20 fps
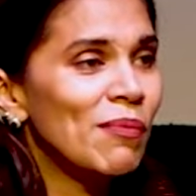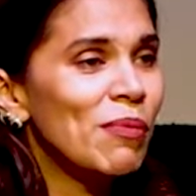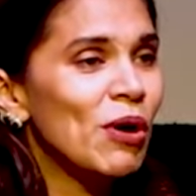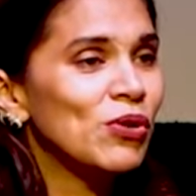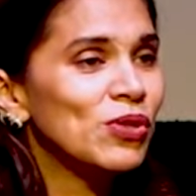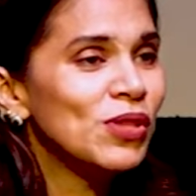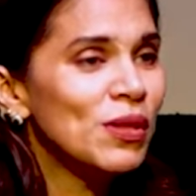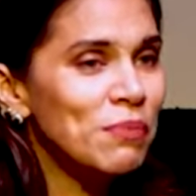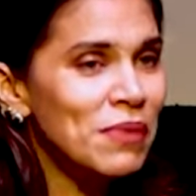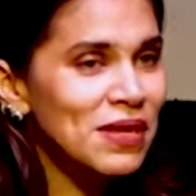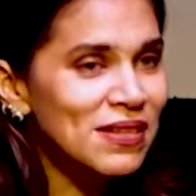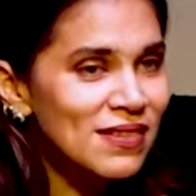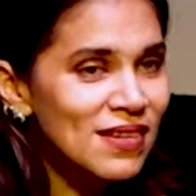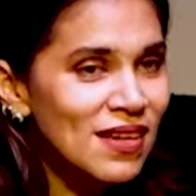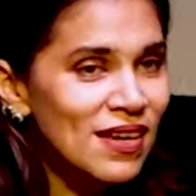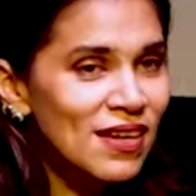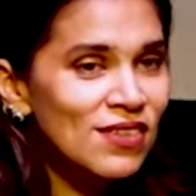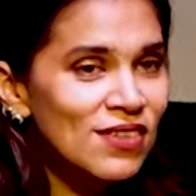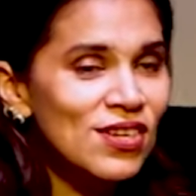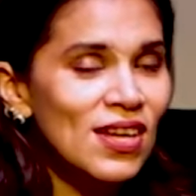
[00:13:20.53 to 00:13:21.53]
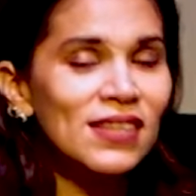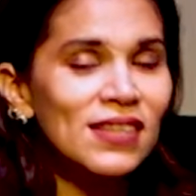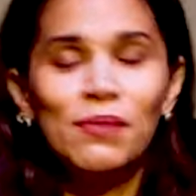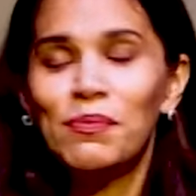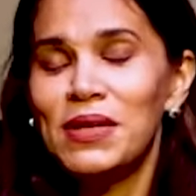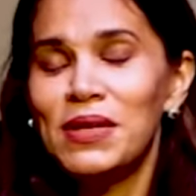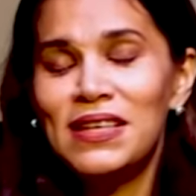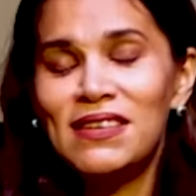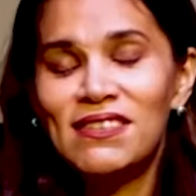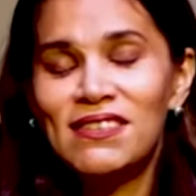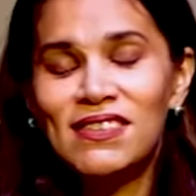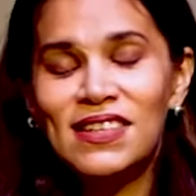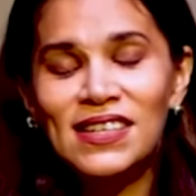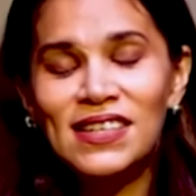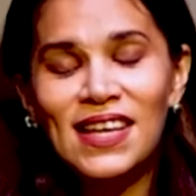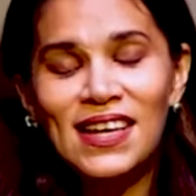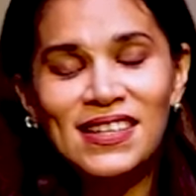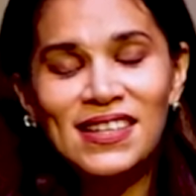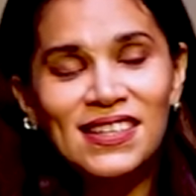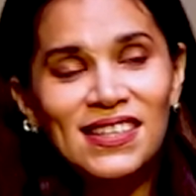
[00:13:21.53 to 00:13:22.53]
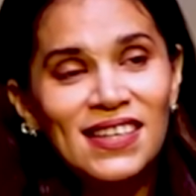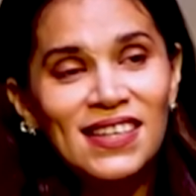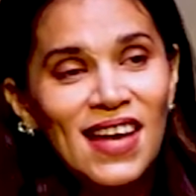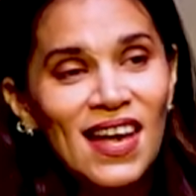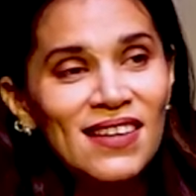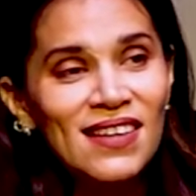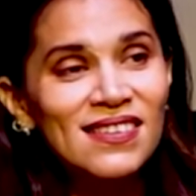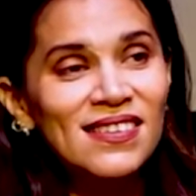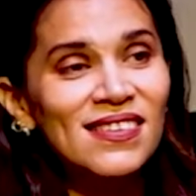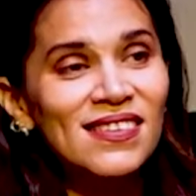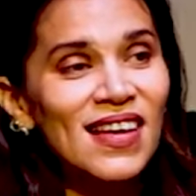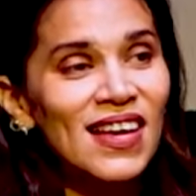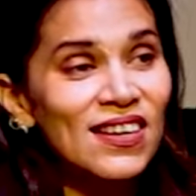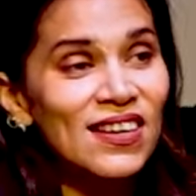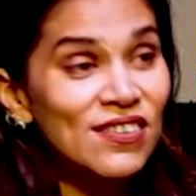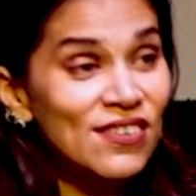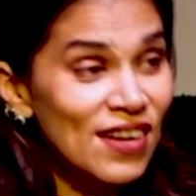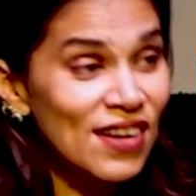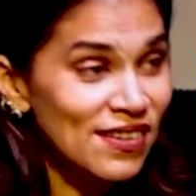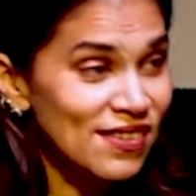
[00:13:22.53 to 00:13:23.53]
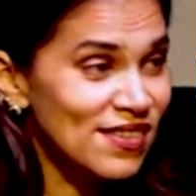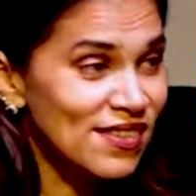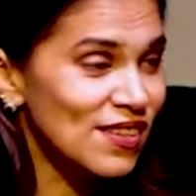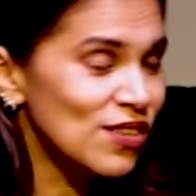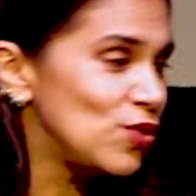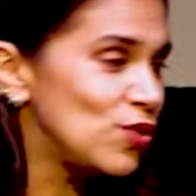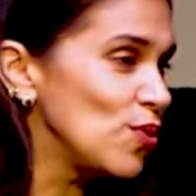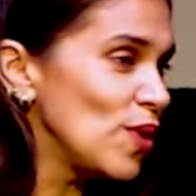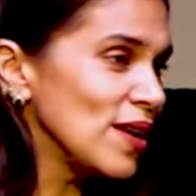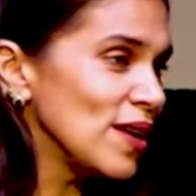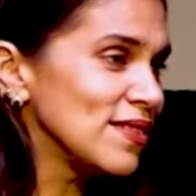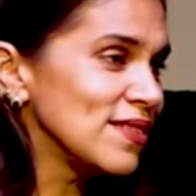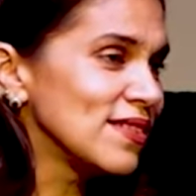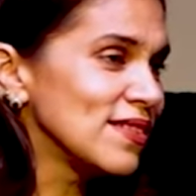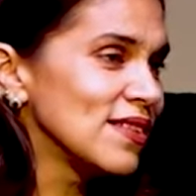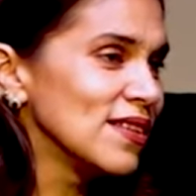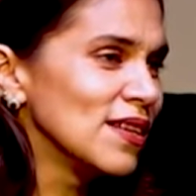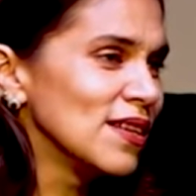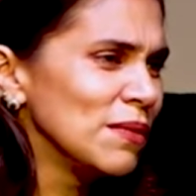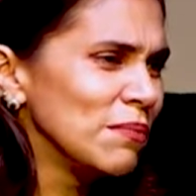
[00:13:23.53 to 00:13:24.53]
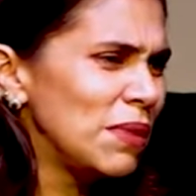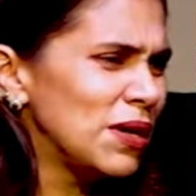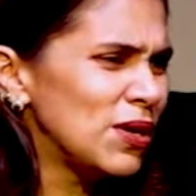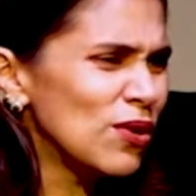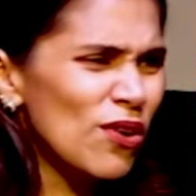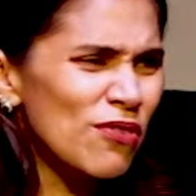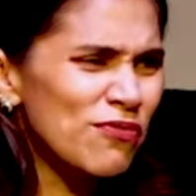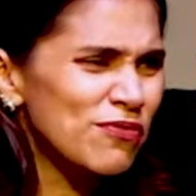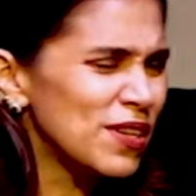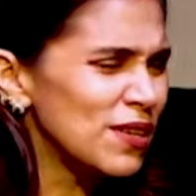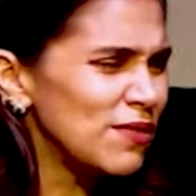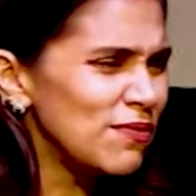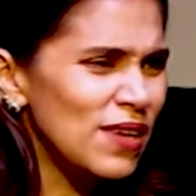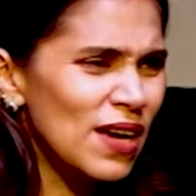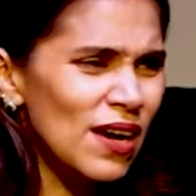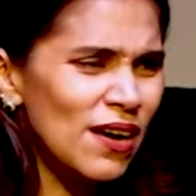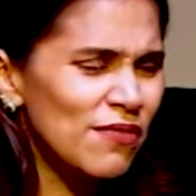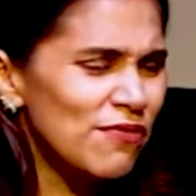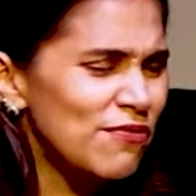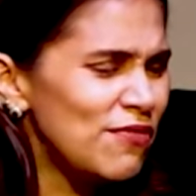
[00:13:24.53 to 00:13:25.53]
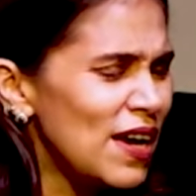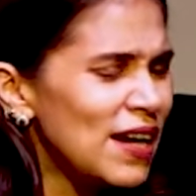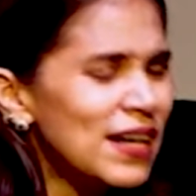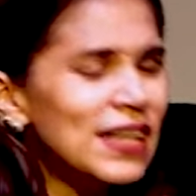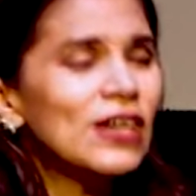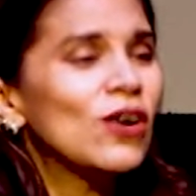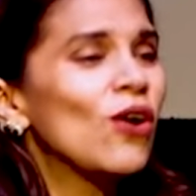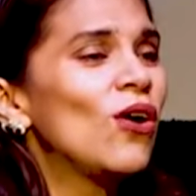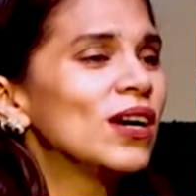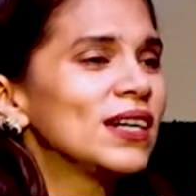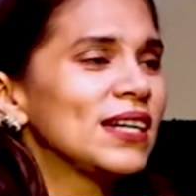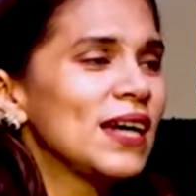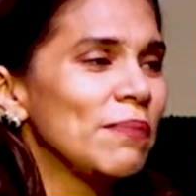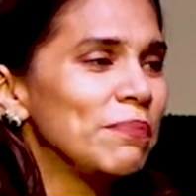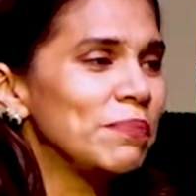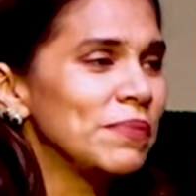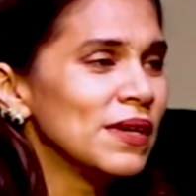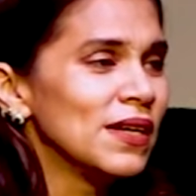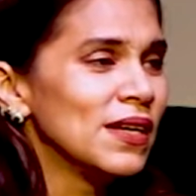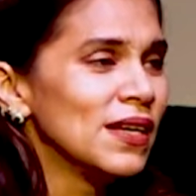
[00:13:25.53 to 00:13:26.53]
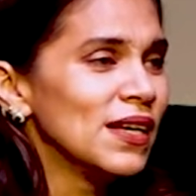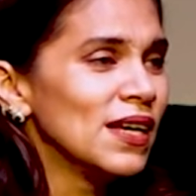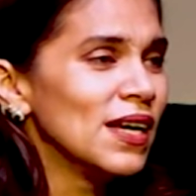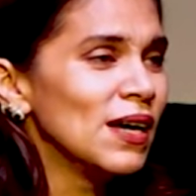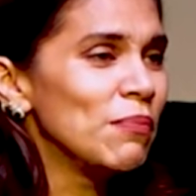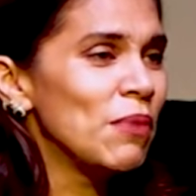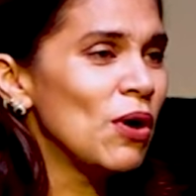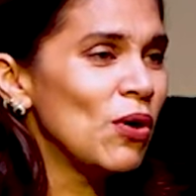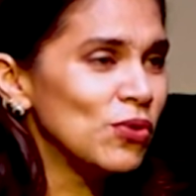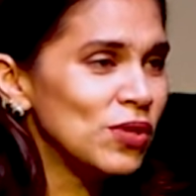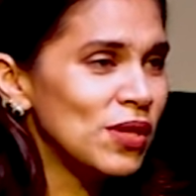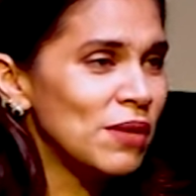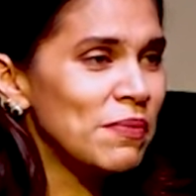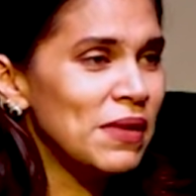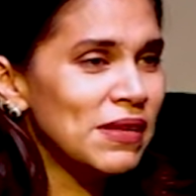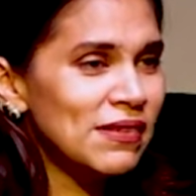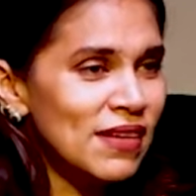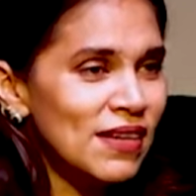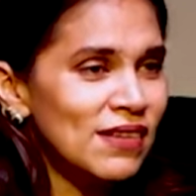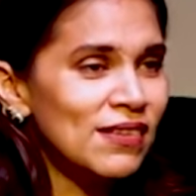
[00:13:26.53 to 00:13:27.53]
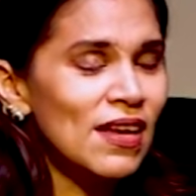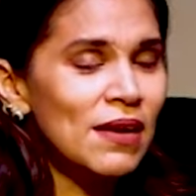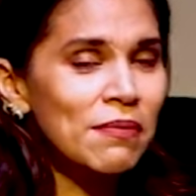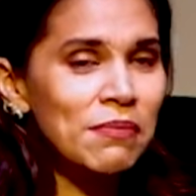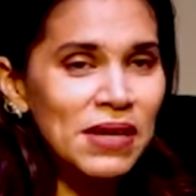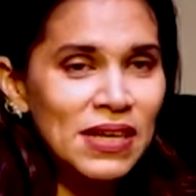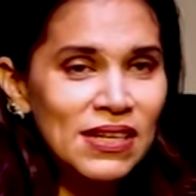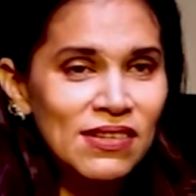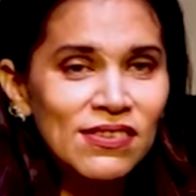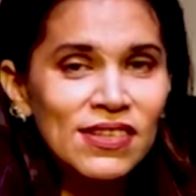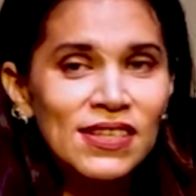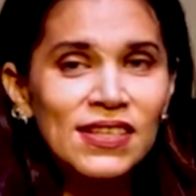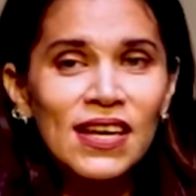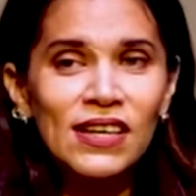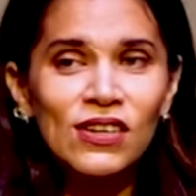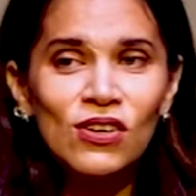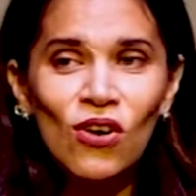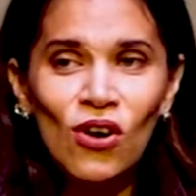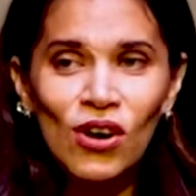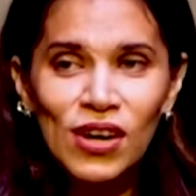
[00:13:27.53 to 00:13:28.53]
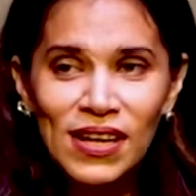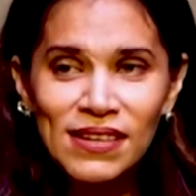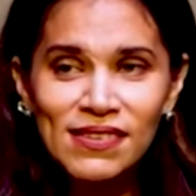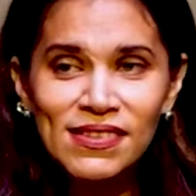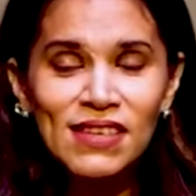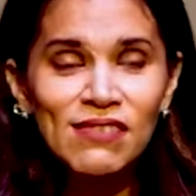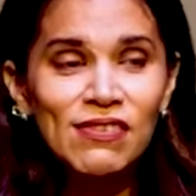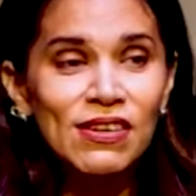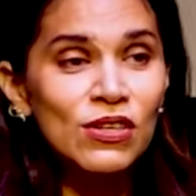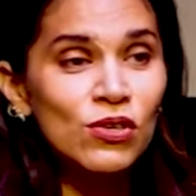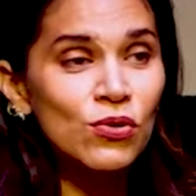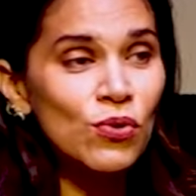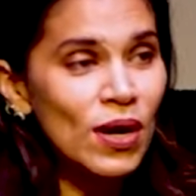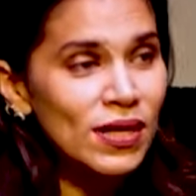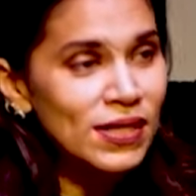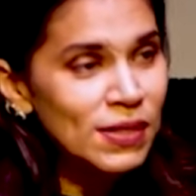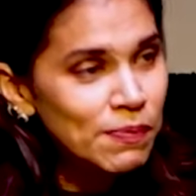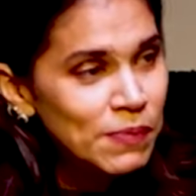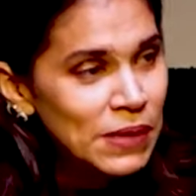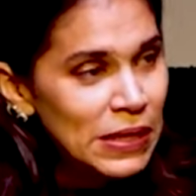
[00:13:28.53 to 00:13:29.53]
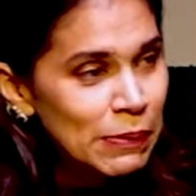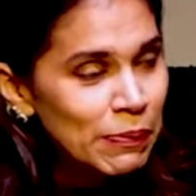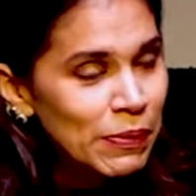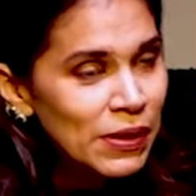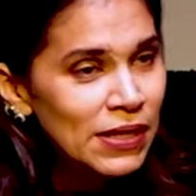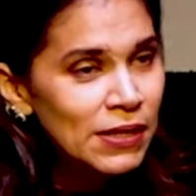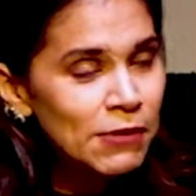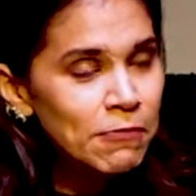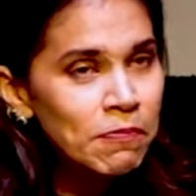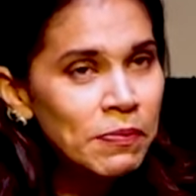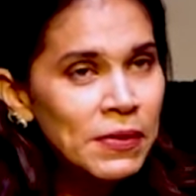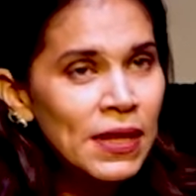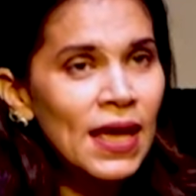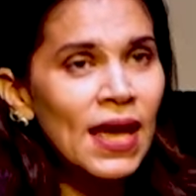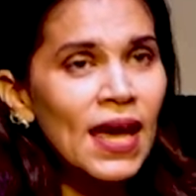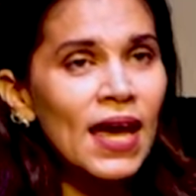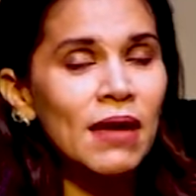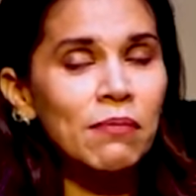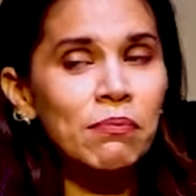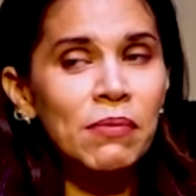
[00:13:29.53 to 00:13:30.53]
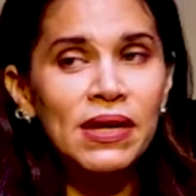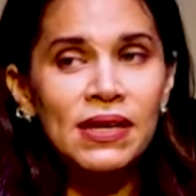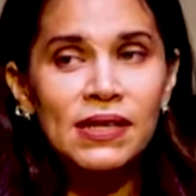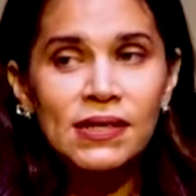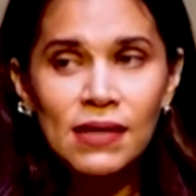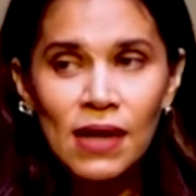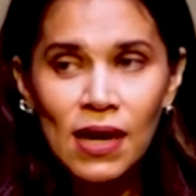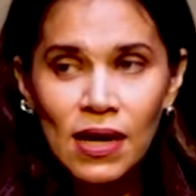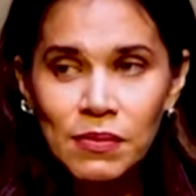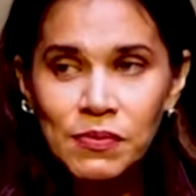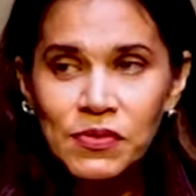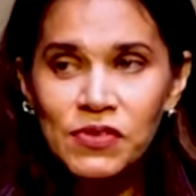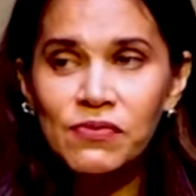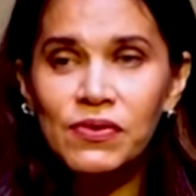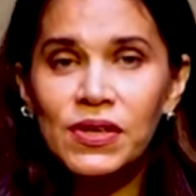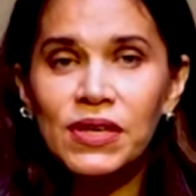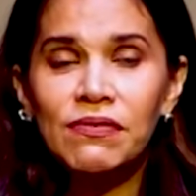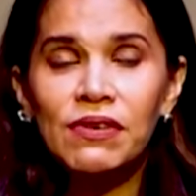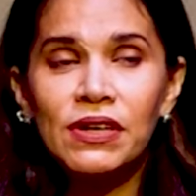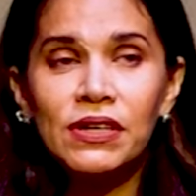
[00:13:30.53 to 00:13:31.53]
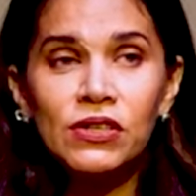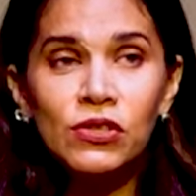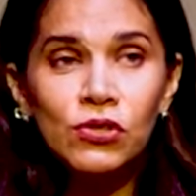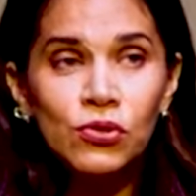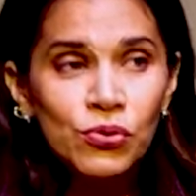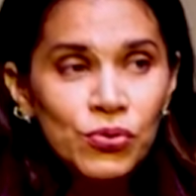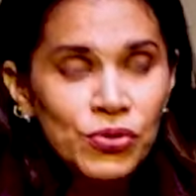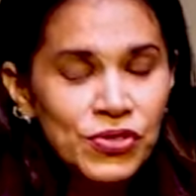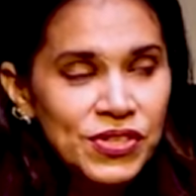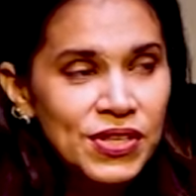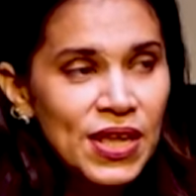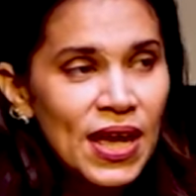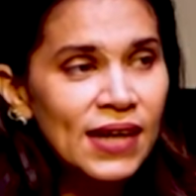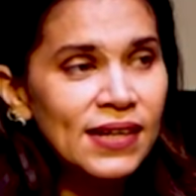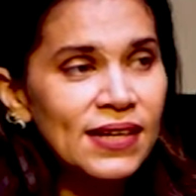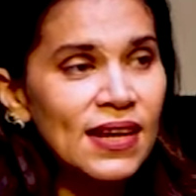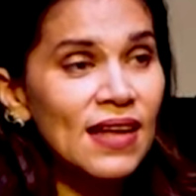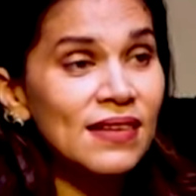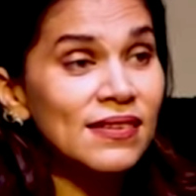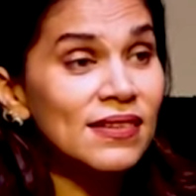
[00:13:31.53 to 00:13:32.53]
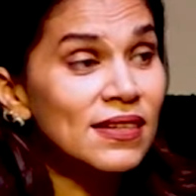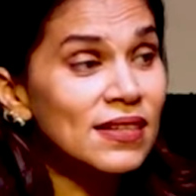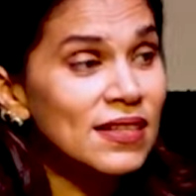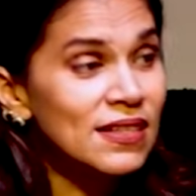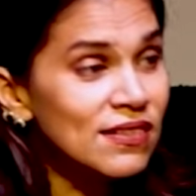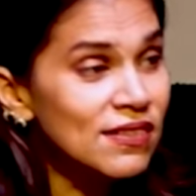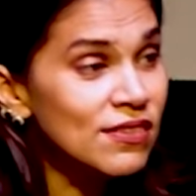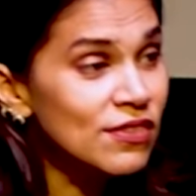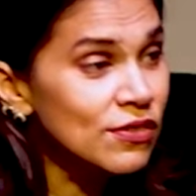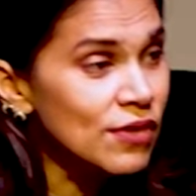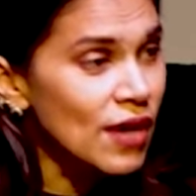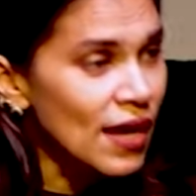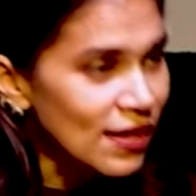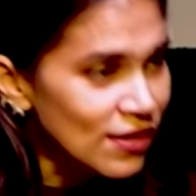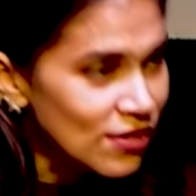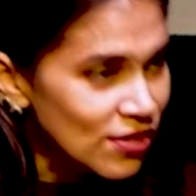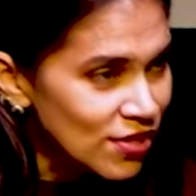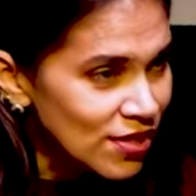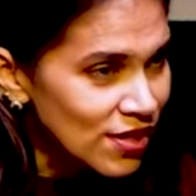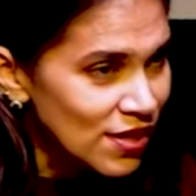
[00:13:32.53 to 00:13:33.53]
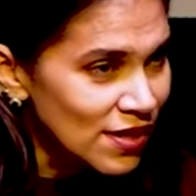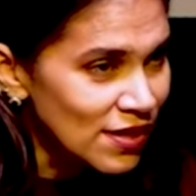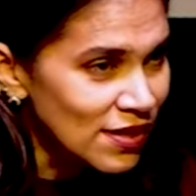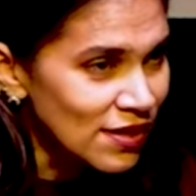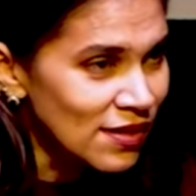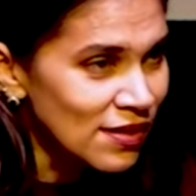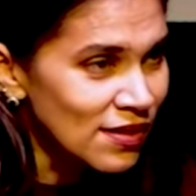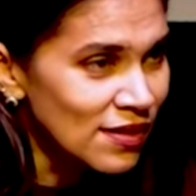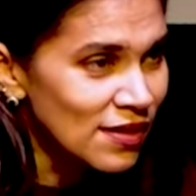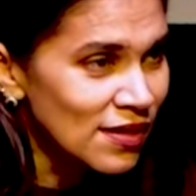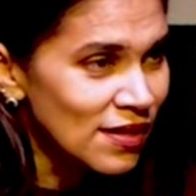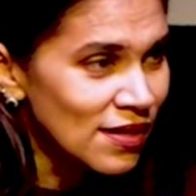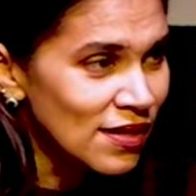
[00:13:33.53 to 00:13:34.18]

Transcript: about the message and the ministry that He has entrusted to us. But often we are very caught up about the message and ministry that God has given to other people. And many times we even use that as a distraction